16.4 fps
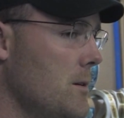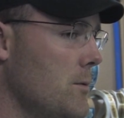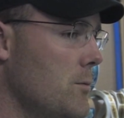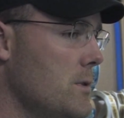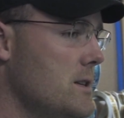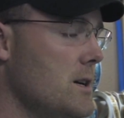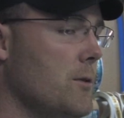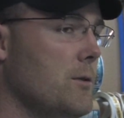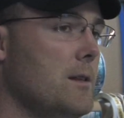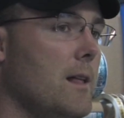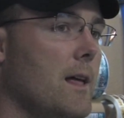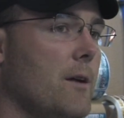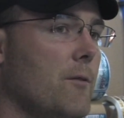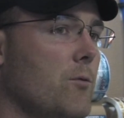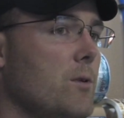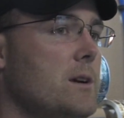we deal with a
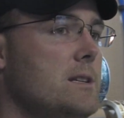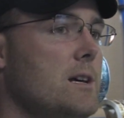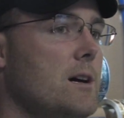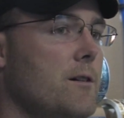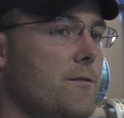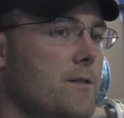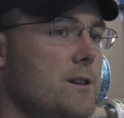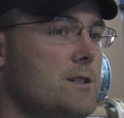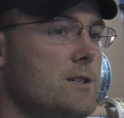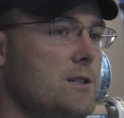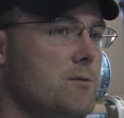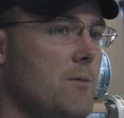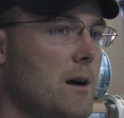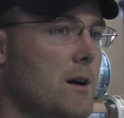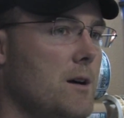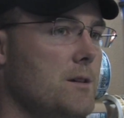lot of retail fish as
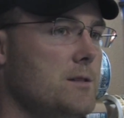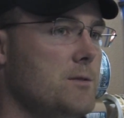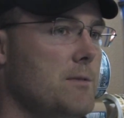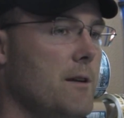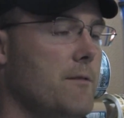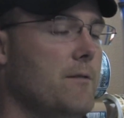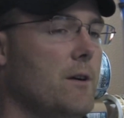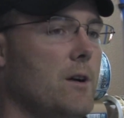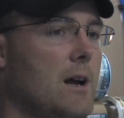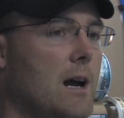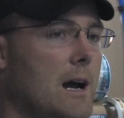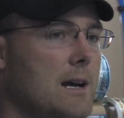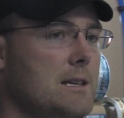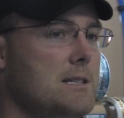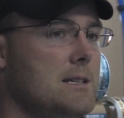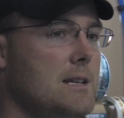well, so we have very
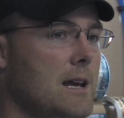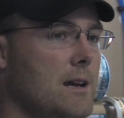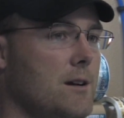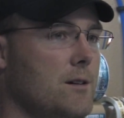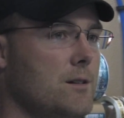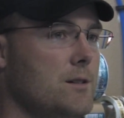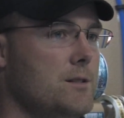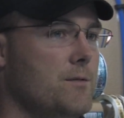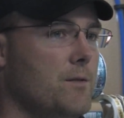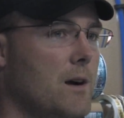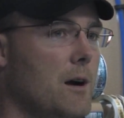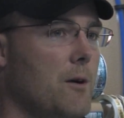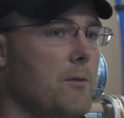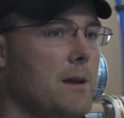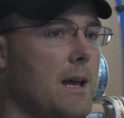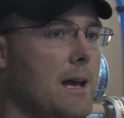high standards for
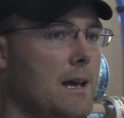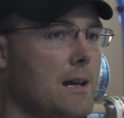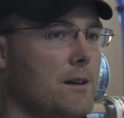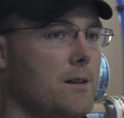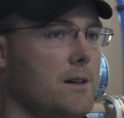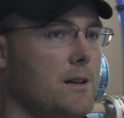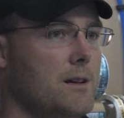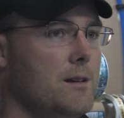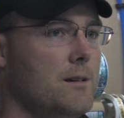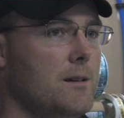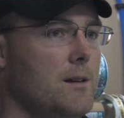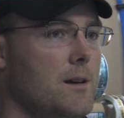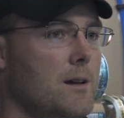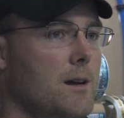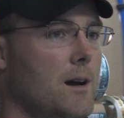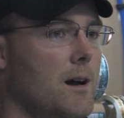how we handle it.
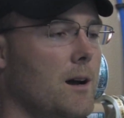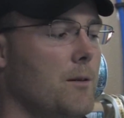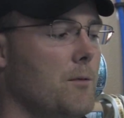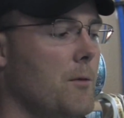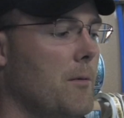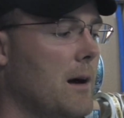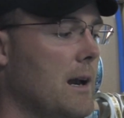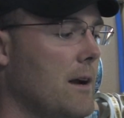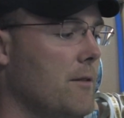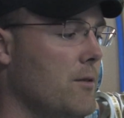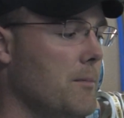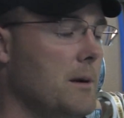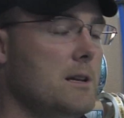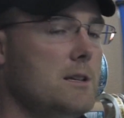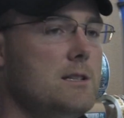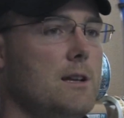We want everybody's